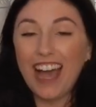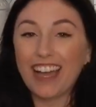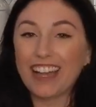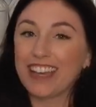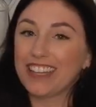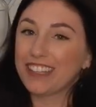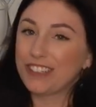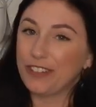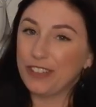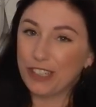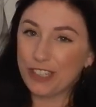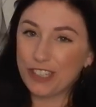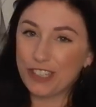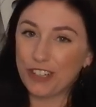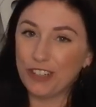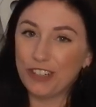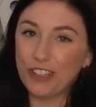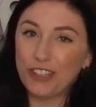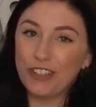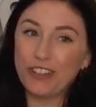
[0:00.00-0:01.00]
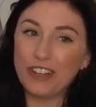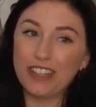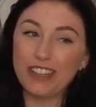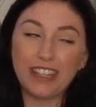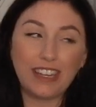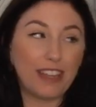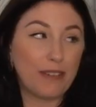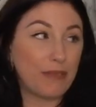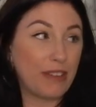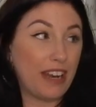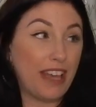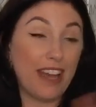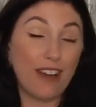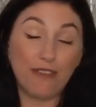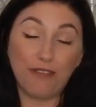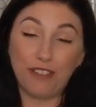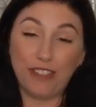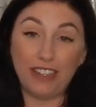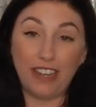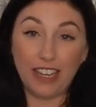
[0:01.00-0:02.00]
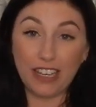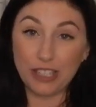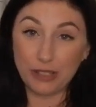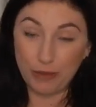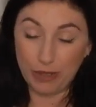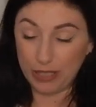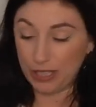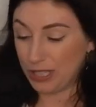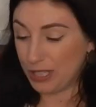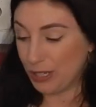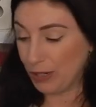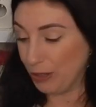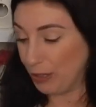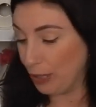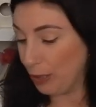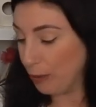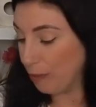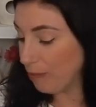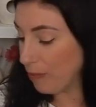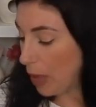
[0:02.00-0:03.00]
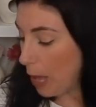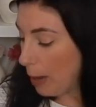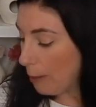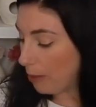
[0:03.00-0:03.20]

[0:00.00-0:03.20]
I got three to show you, and then I'm going to have one next week to show you.